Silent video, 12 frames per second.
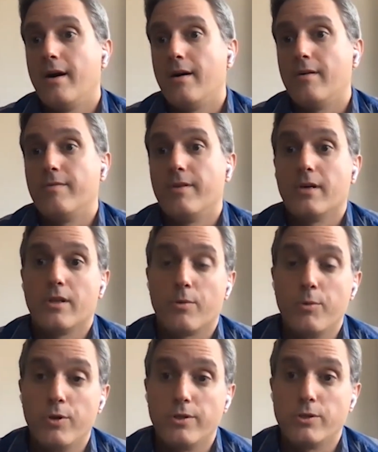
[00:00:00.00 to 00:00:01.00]
of the
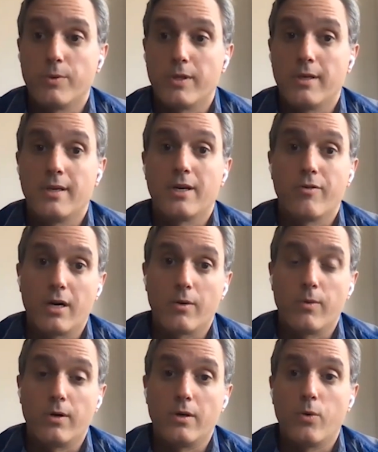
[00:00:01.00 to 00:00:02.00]
communities within
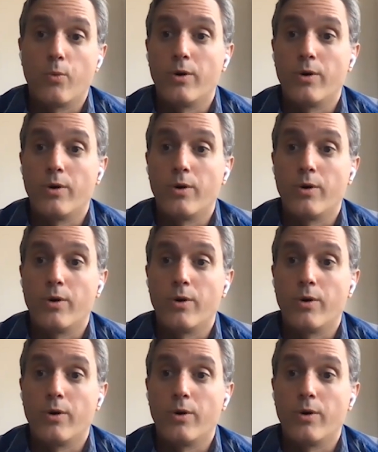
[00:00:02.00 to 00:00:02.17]
Nicaragua.